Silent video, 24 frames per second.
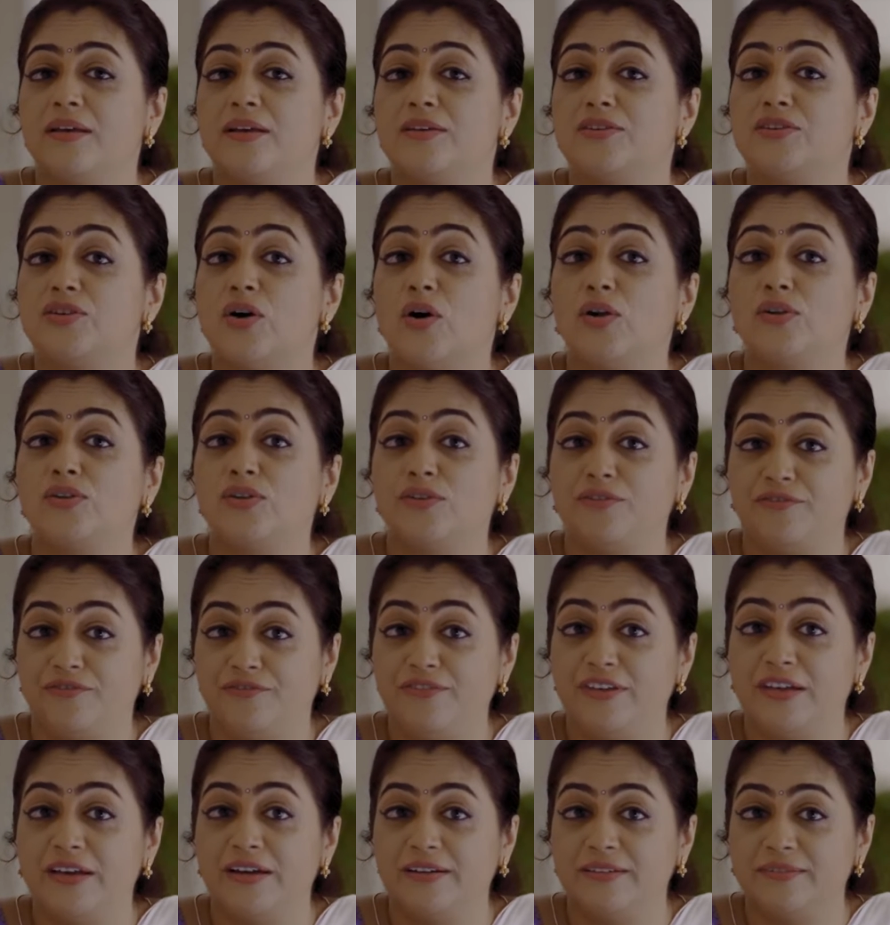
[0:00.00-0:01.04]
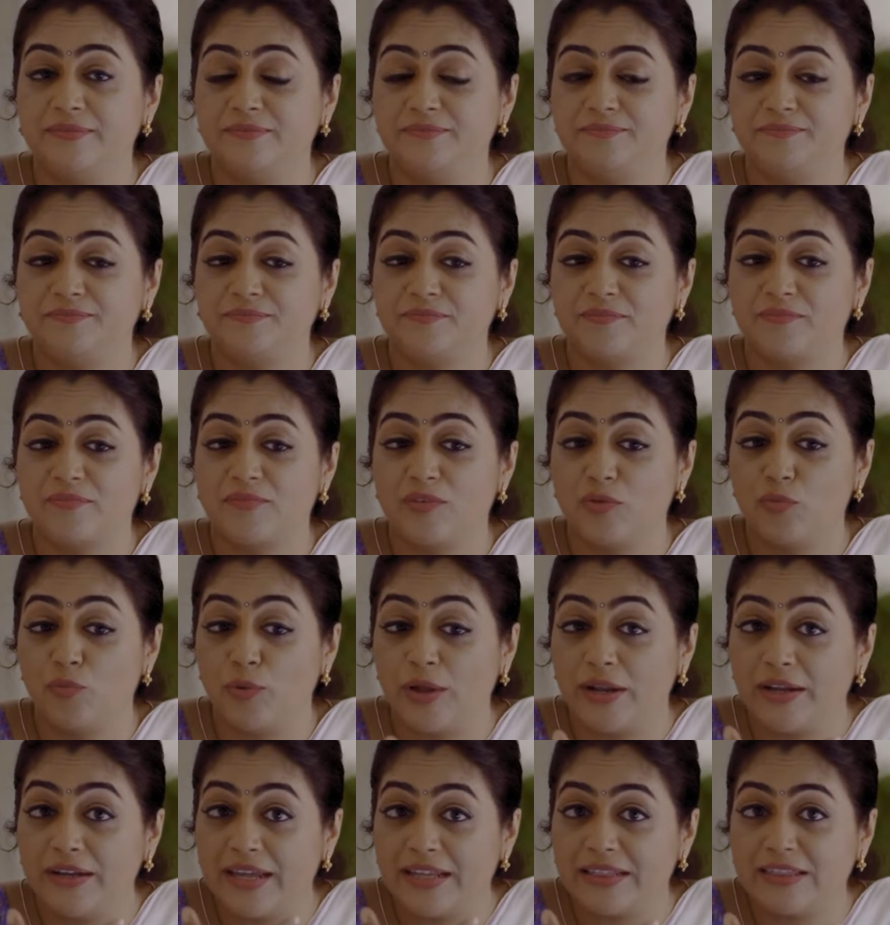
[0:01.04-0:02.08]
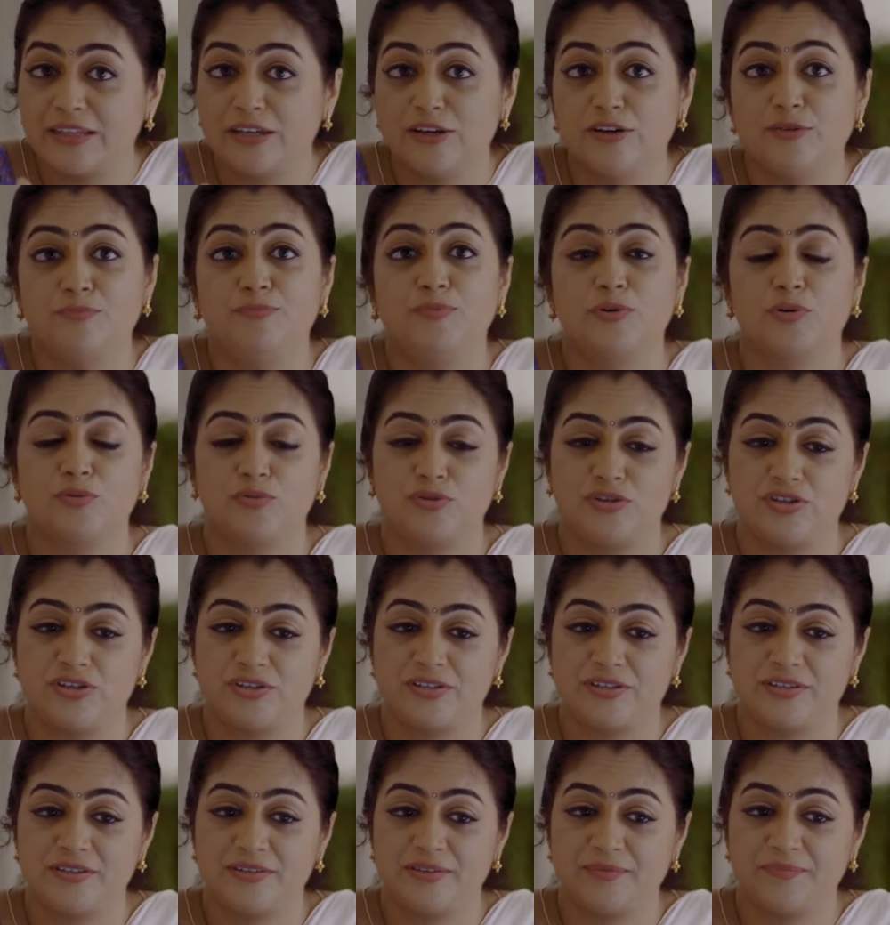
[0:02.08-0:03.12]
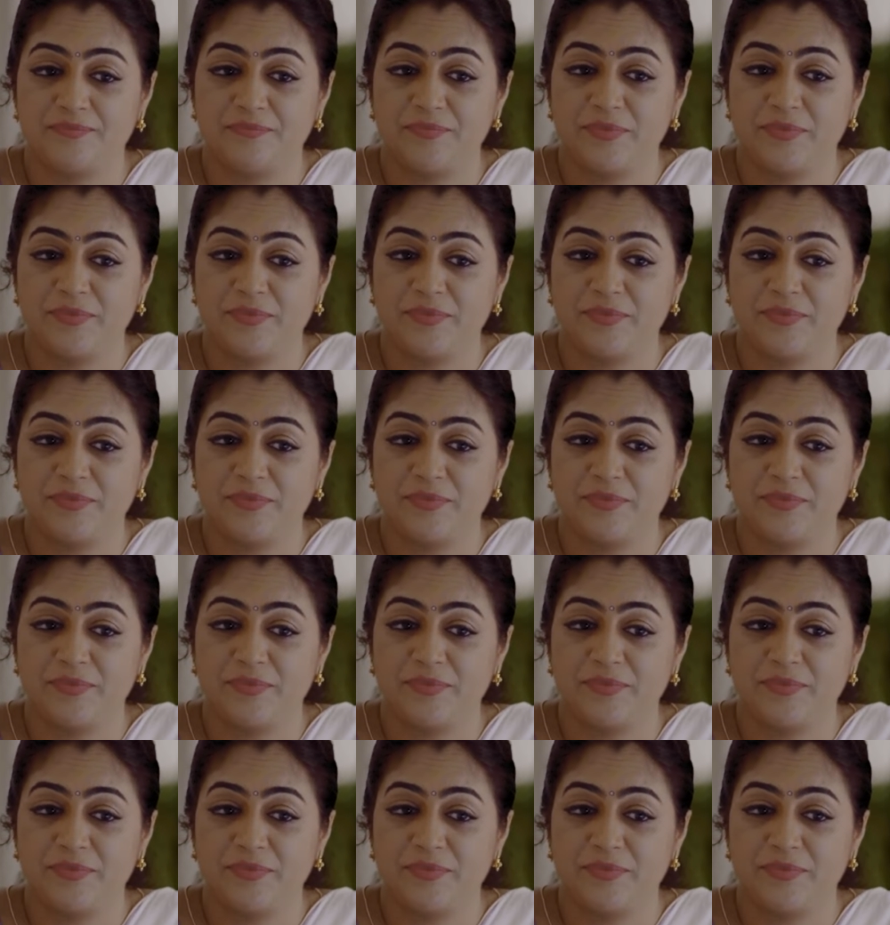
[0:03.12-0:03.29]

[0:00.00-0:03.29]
sort of fear when death approaches.